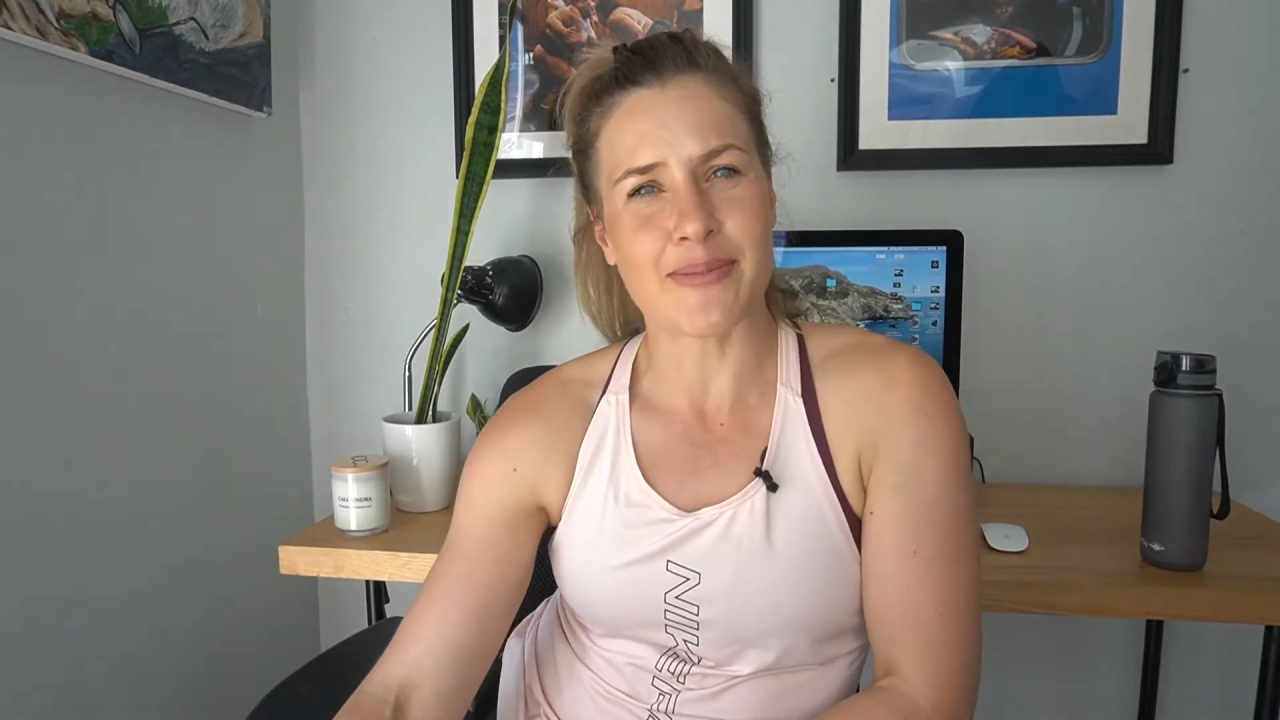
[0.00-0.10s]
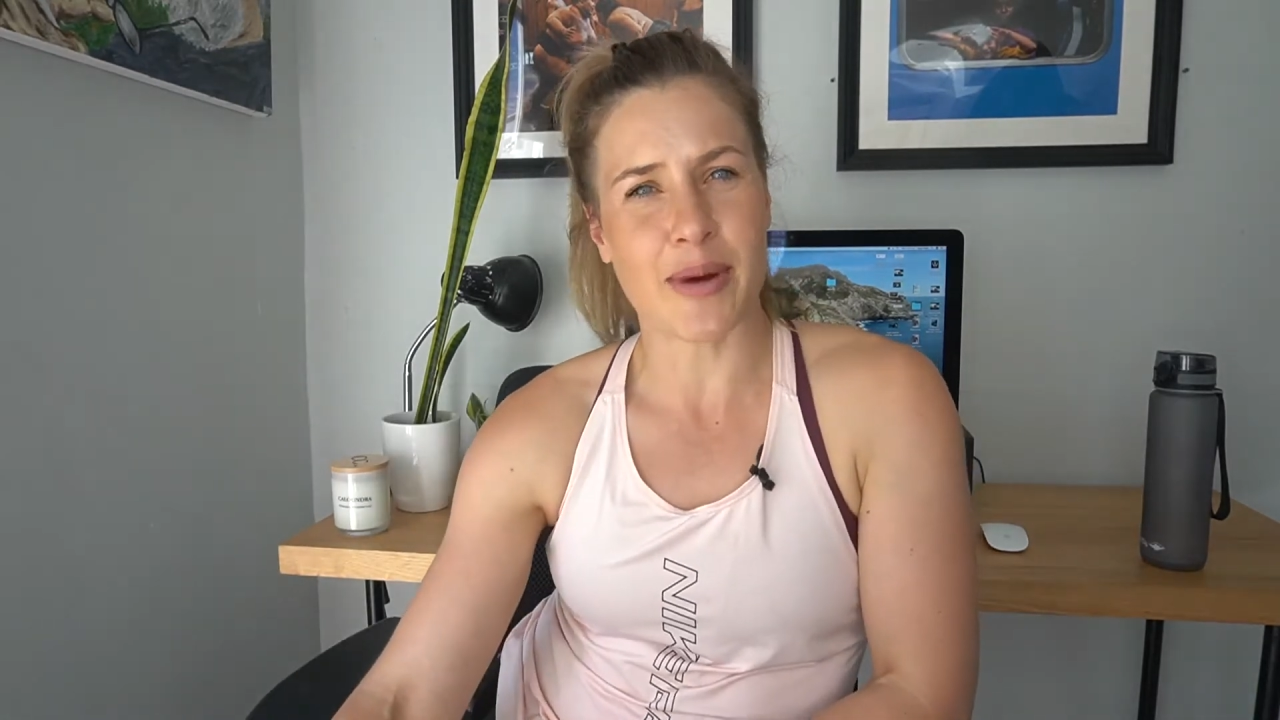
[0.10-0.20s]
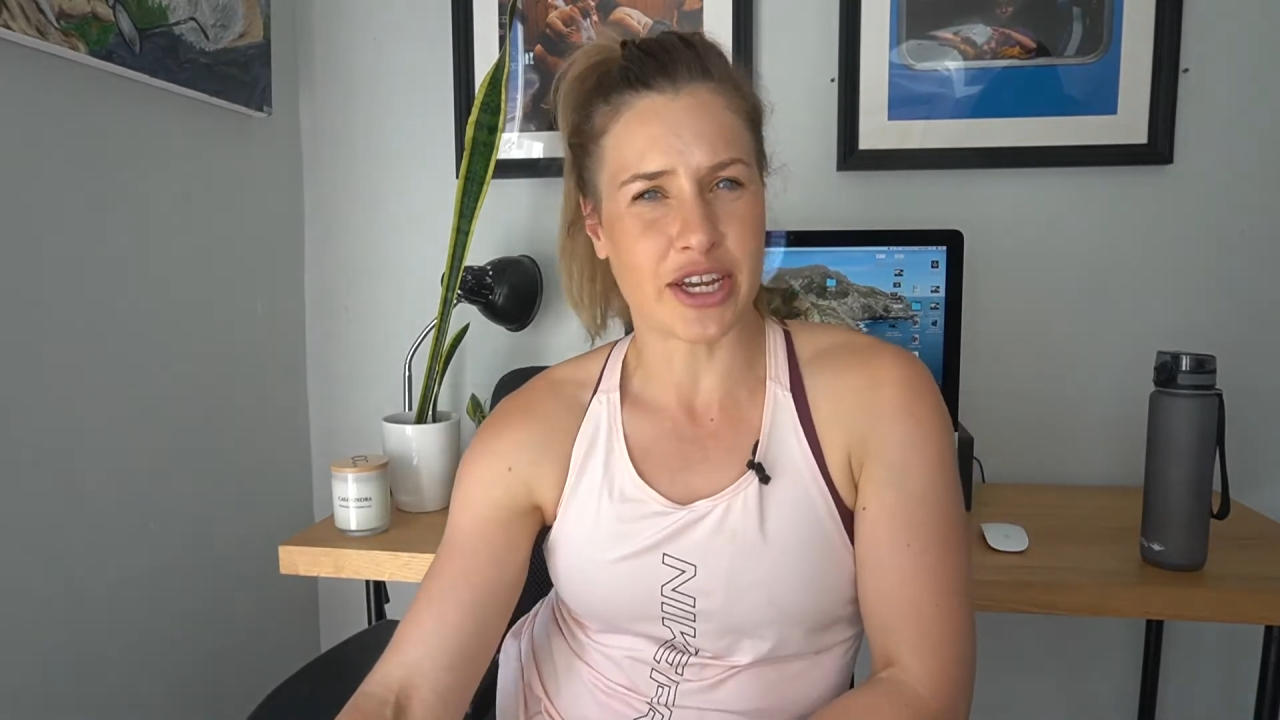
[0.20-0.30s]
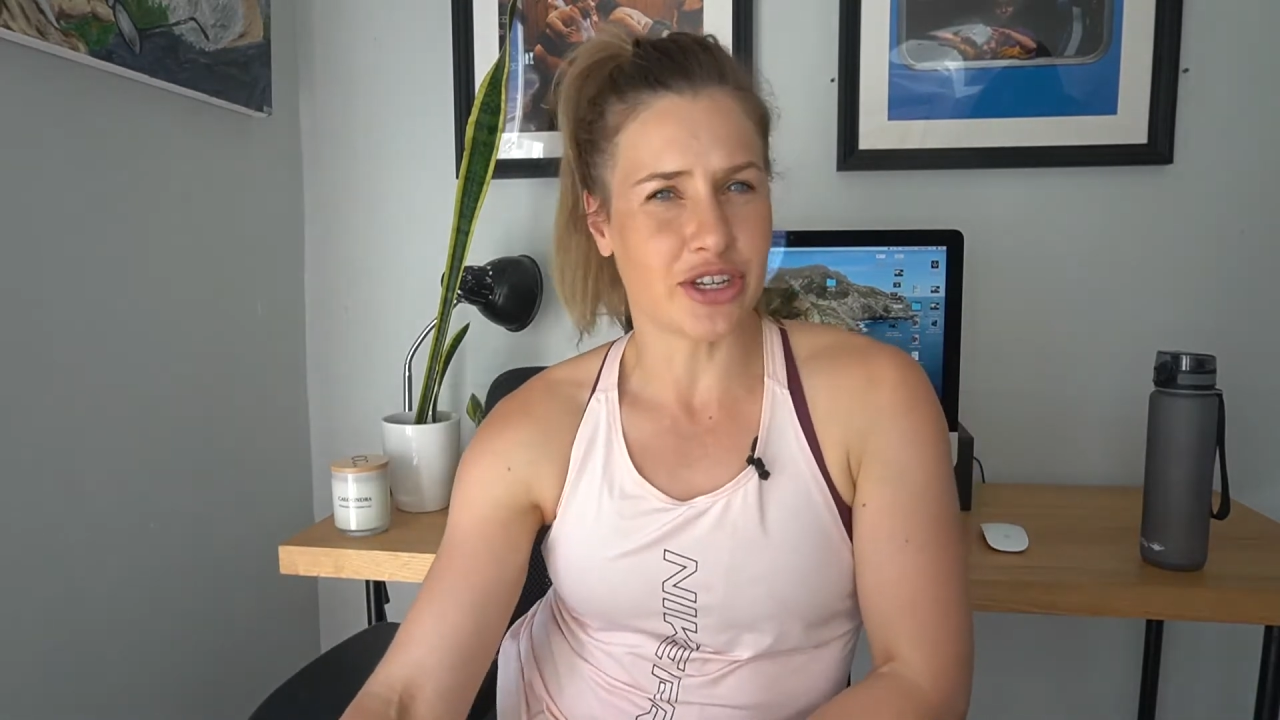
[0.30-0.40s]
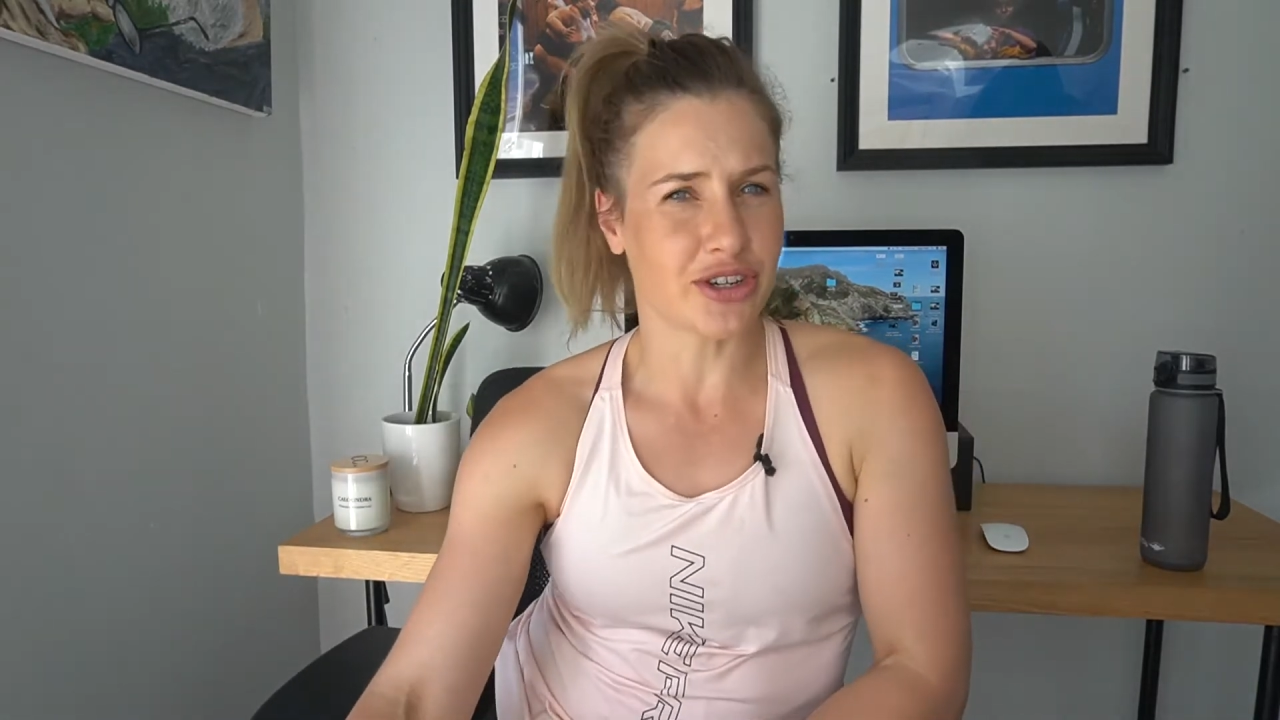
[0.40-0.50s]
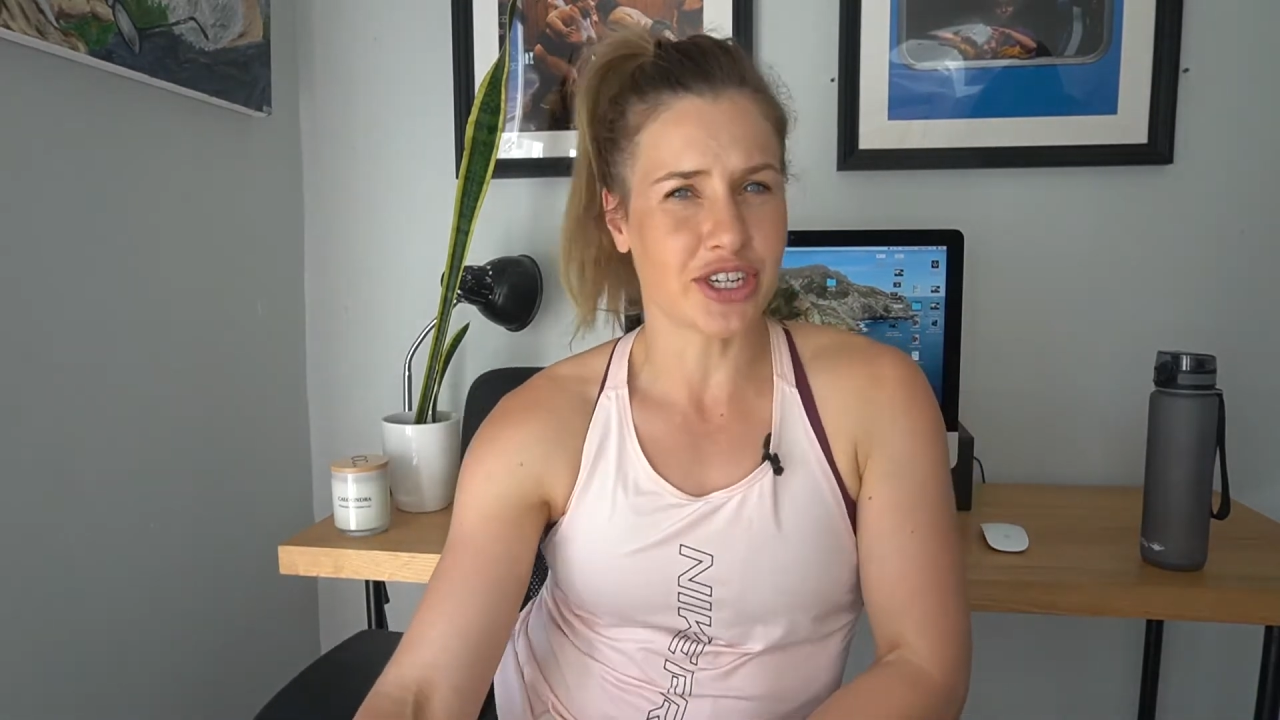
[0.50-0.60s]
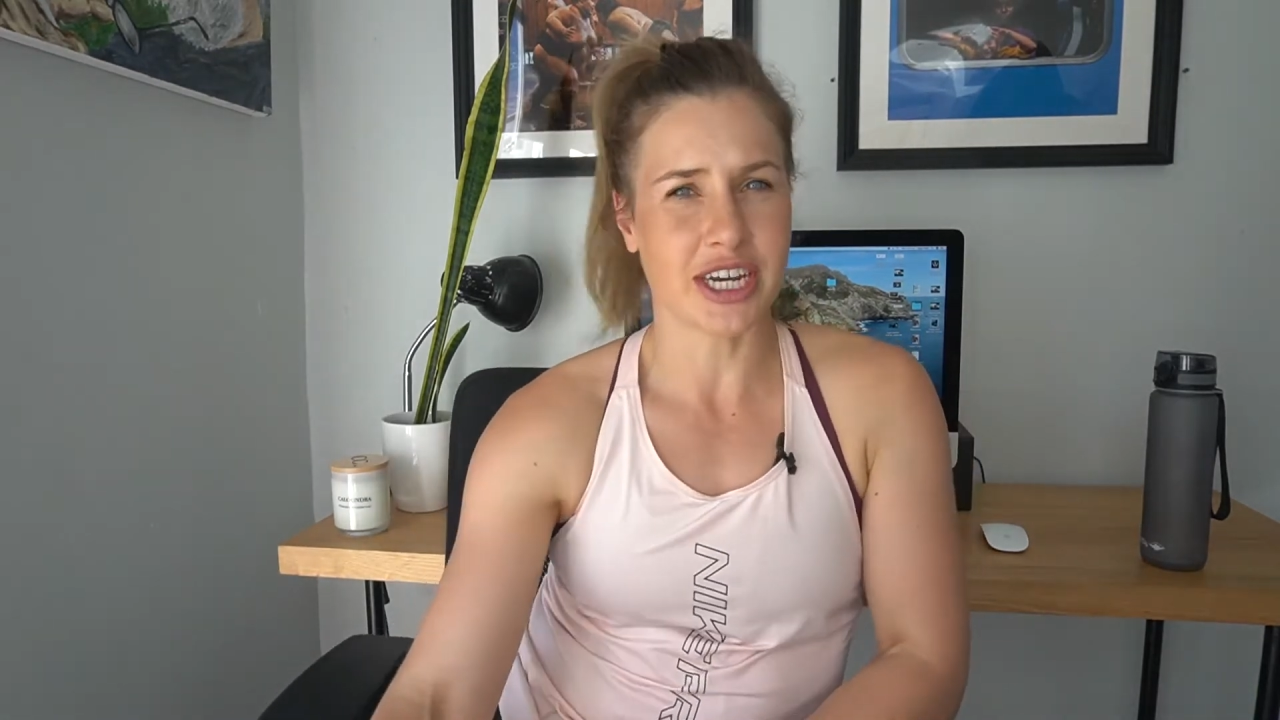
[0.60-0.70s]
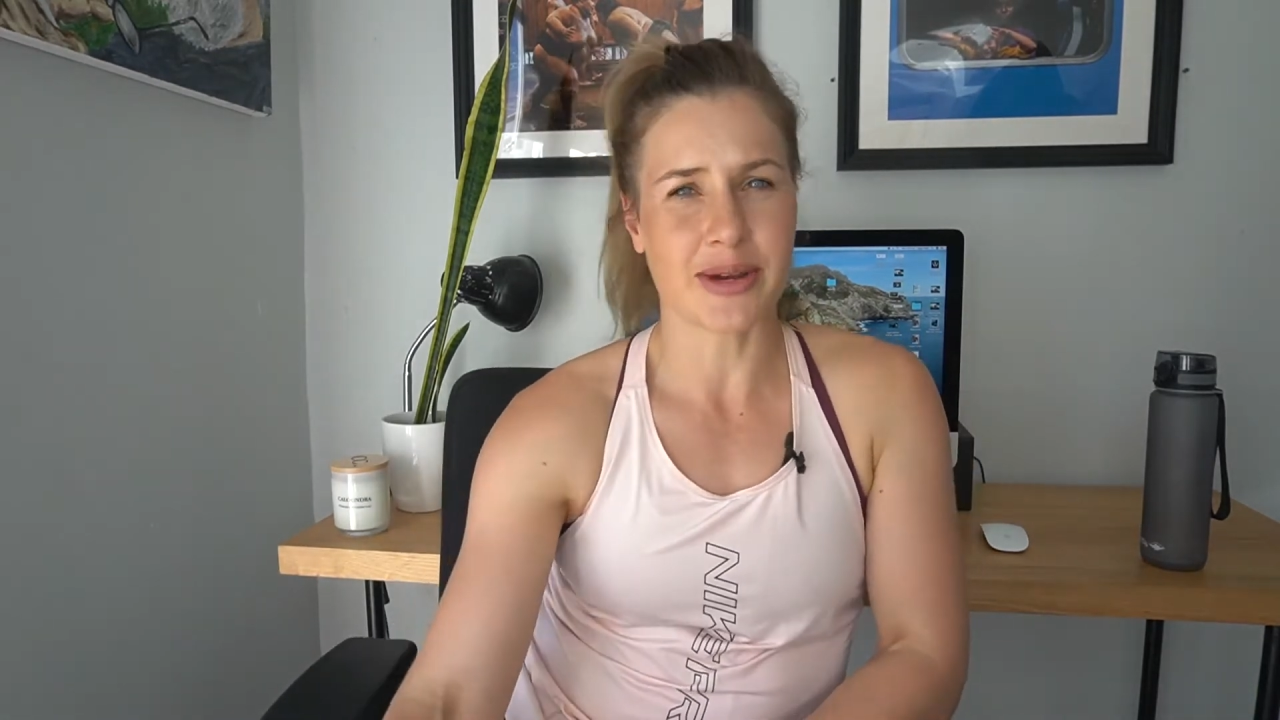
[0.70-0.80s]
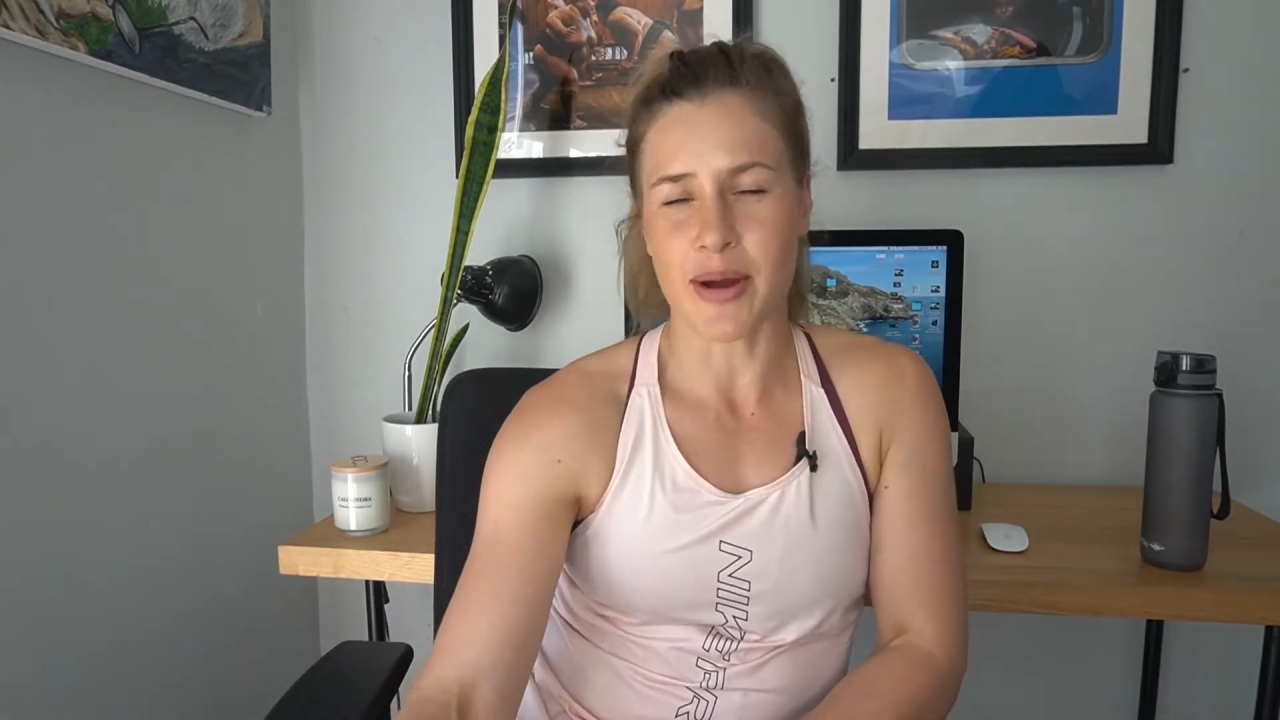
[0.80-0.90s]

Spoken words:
my nutrition,